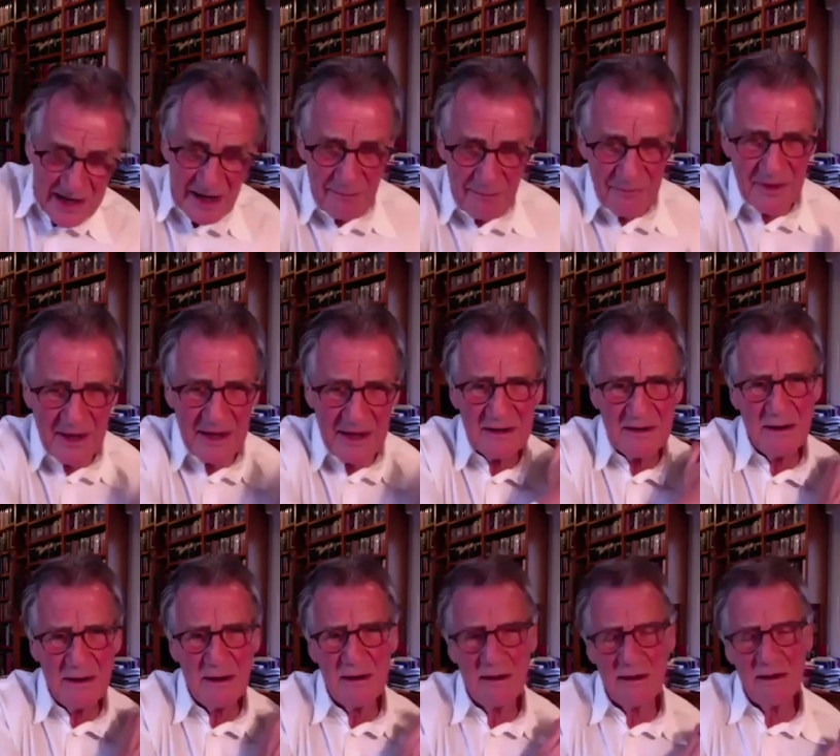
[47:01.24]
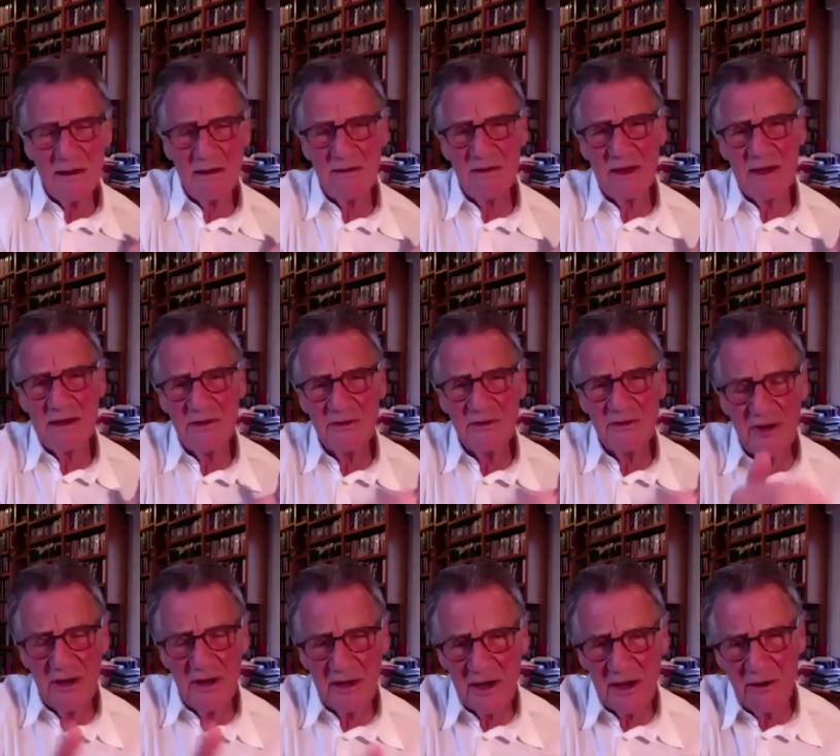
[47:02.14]
up and then uh, then
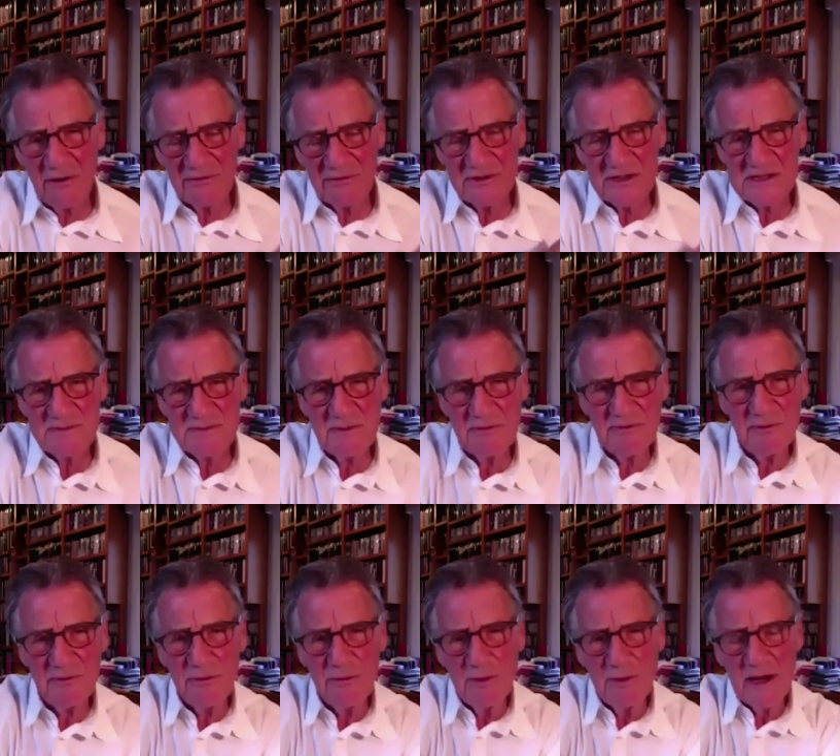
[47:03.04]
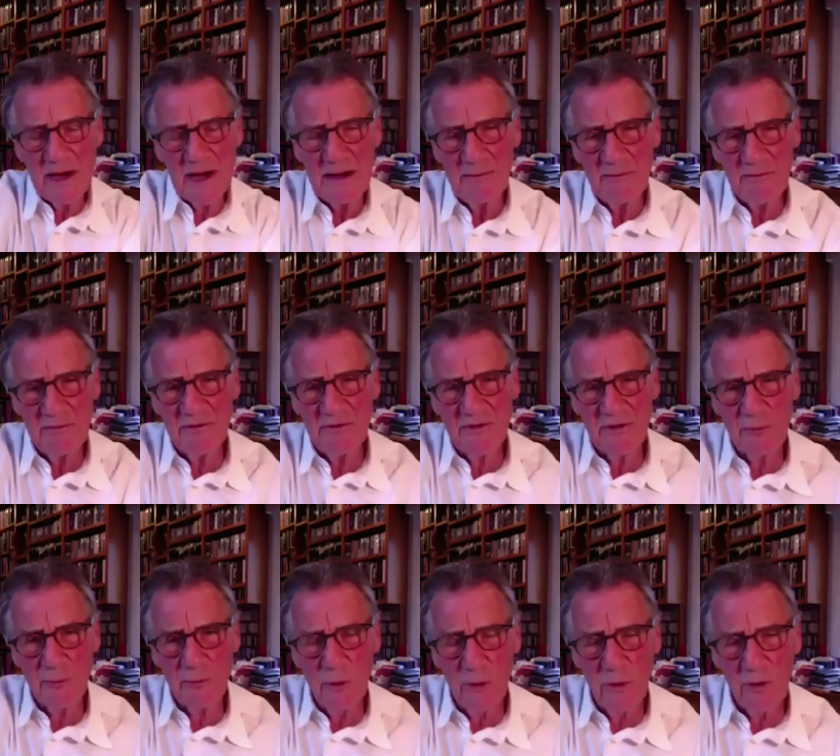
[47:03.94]
turning off just before we came to the
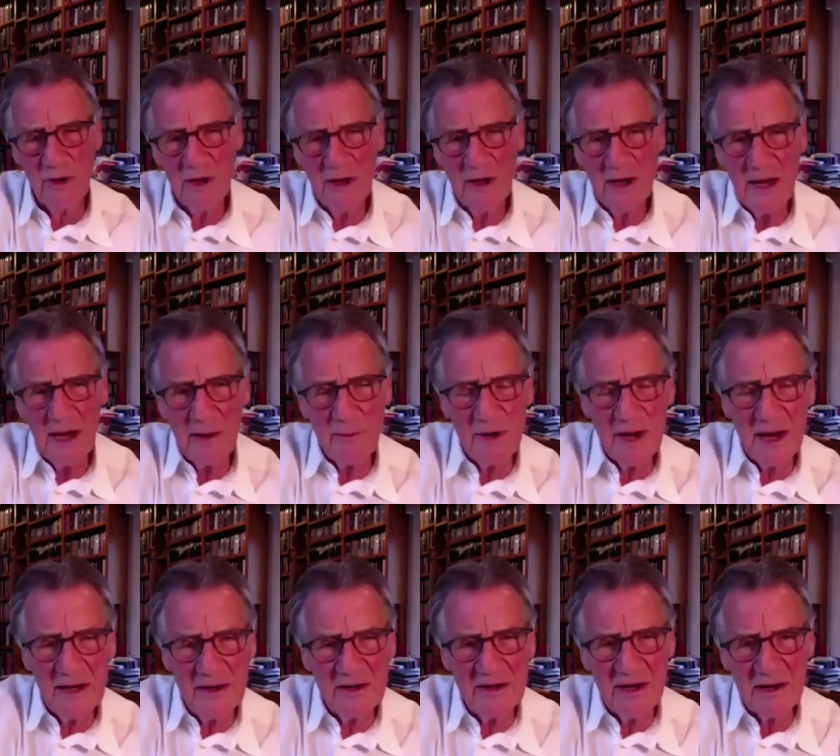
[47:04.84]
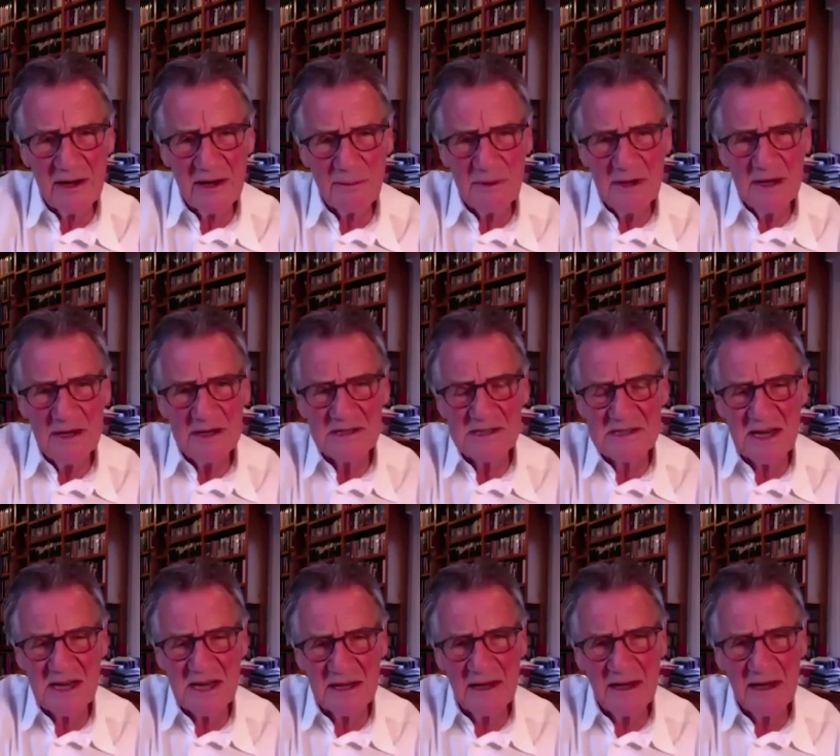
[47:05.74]
wall and we ended up
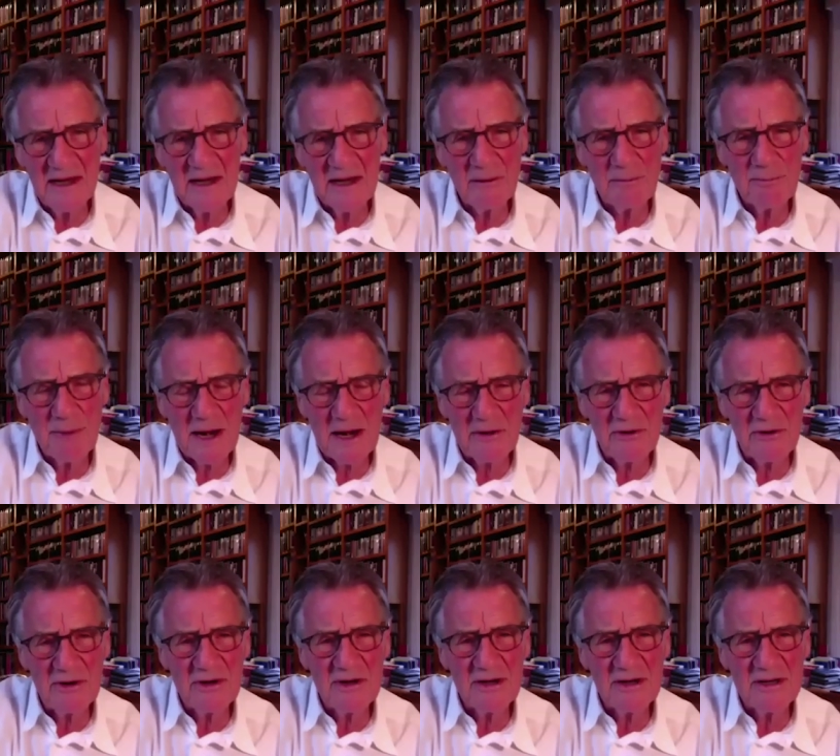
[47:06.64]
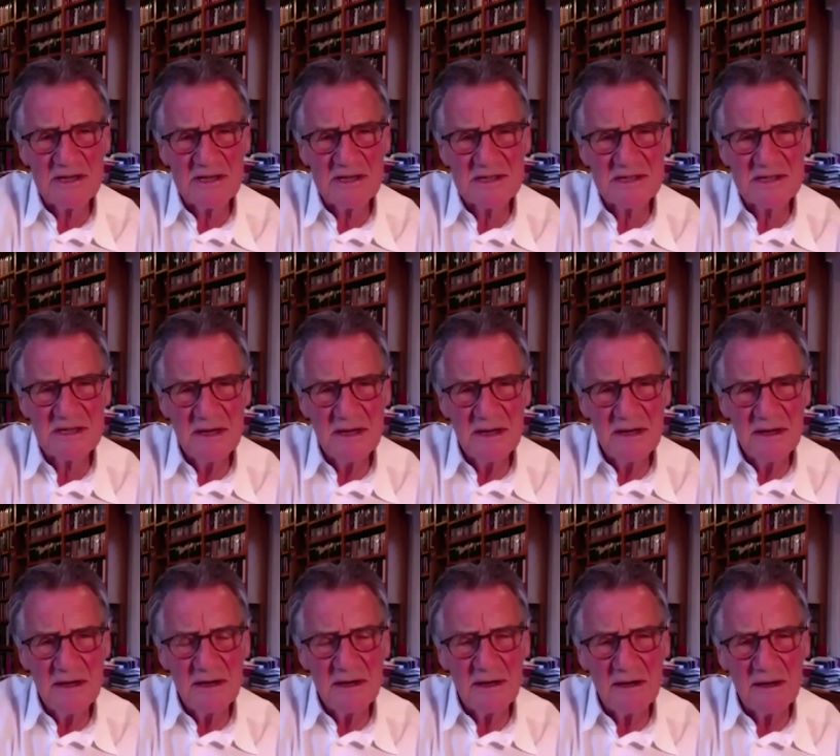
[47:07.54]
suddenly in a paradise
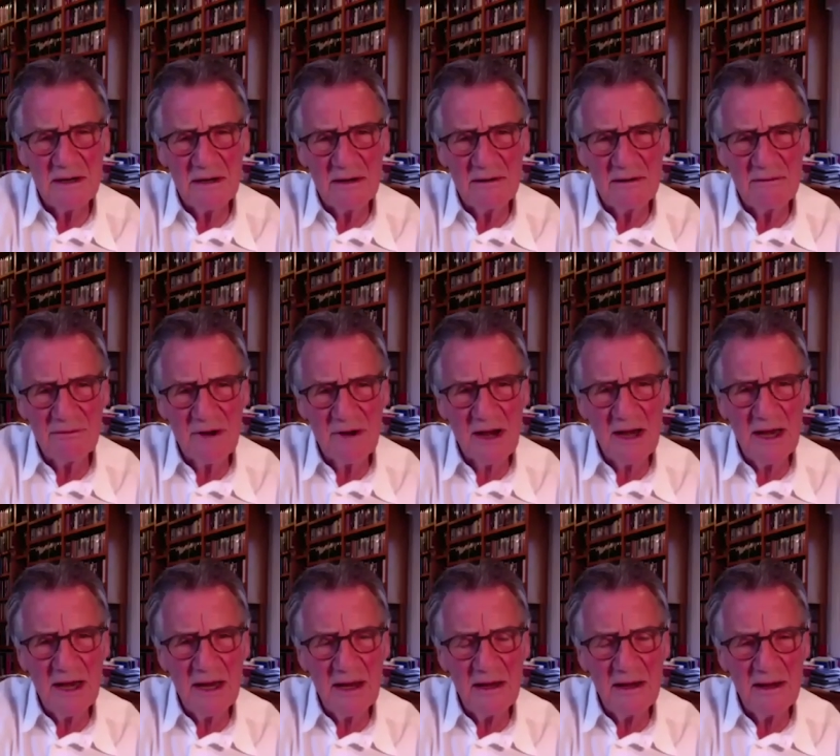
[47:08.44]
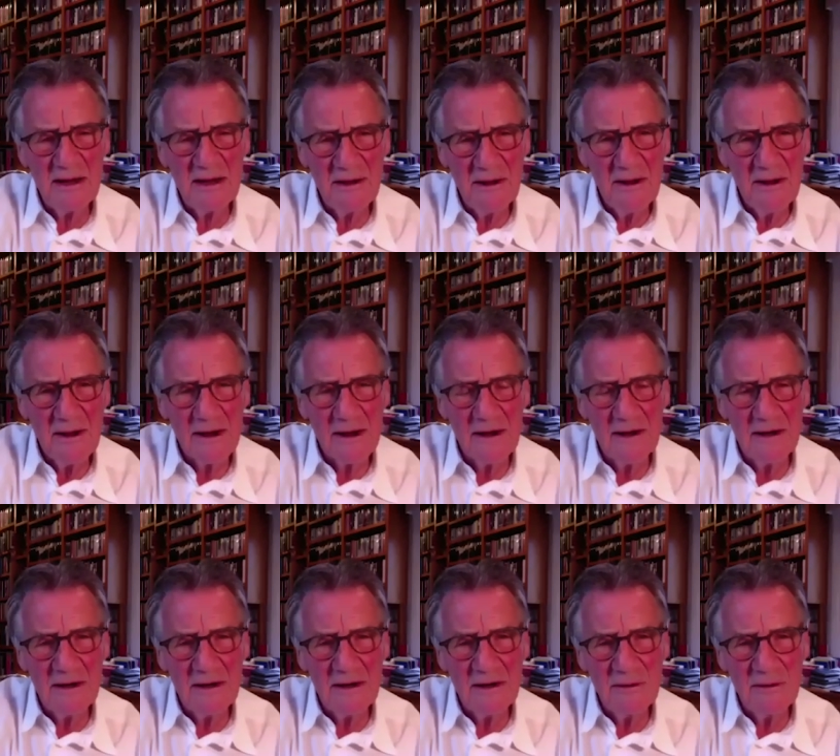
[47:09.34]
of clear
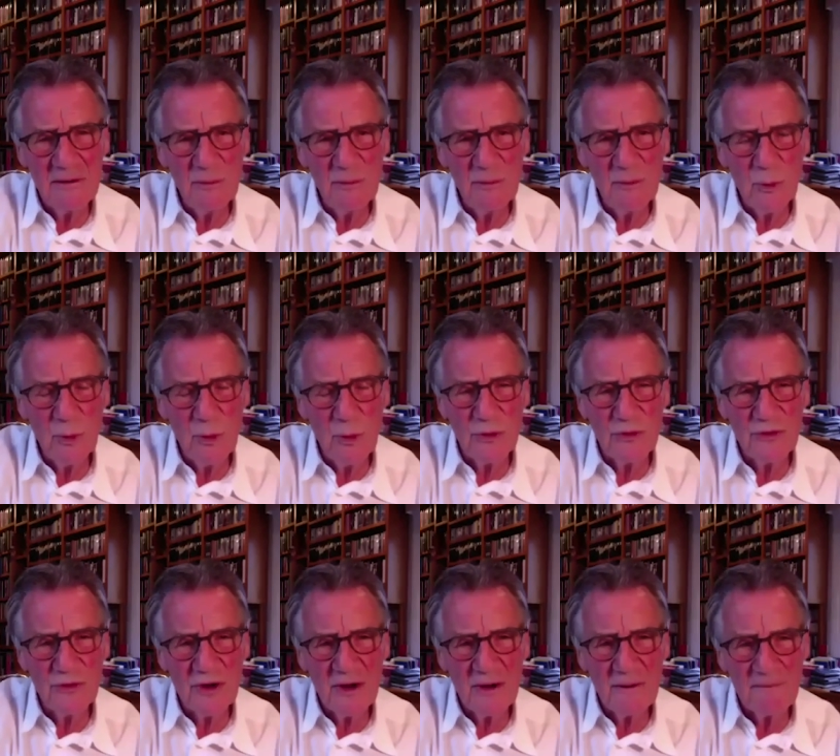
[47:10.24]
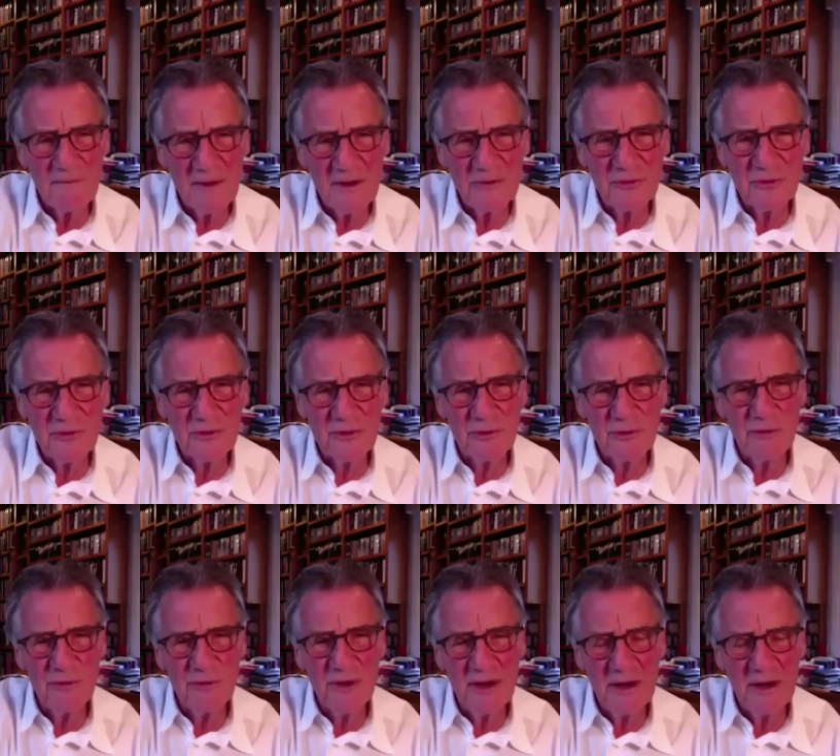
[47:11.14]
calm water this is
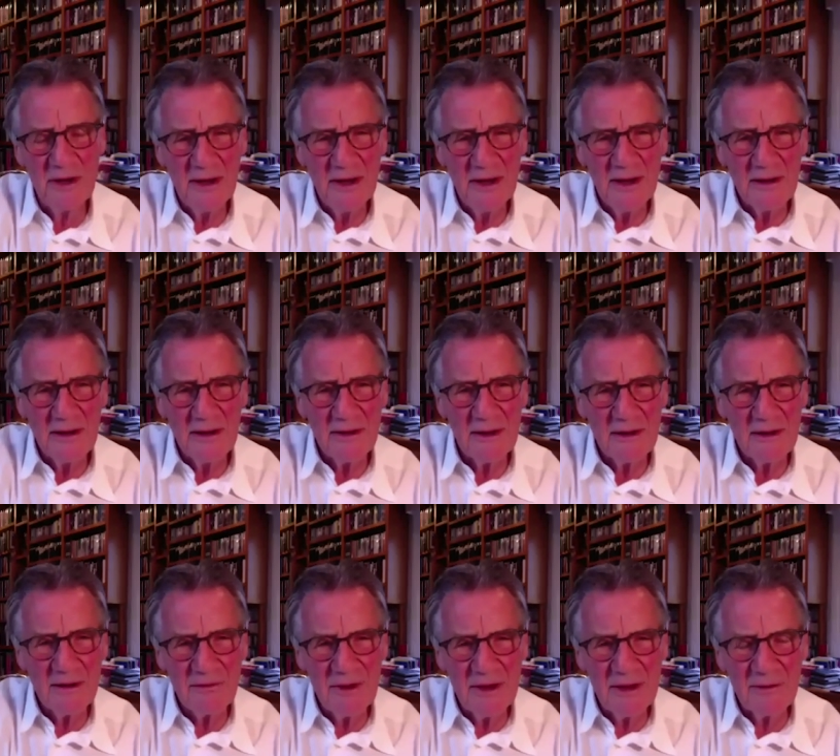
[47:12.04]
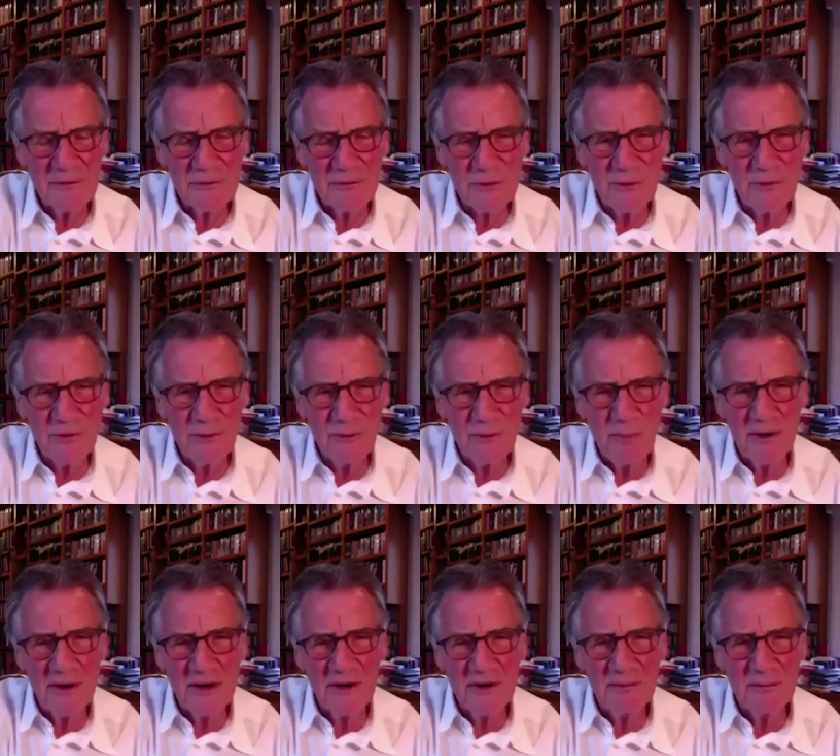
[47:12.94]
called the i think it's called the
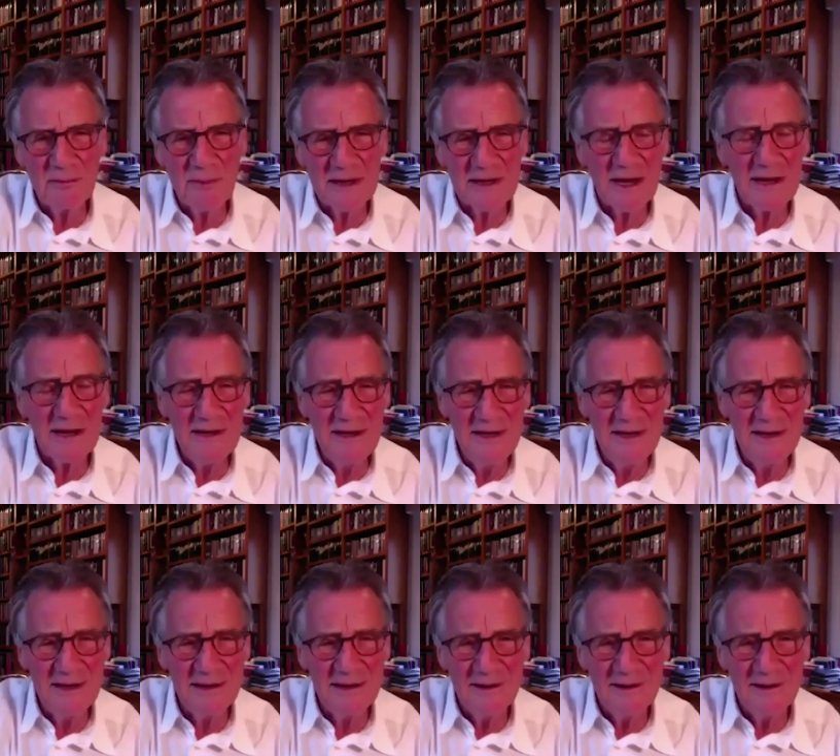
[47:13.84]
pongo de mainique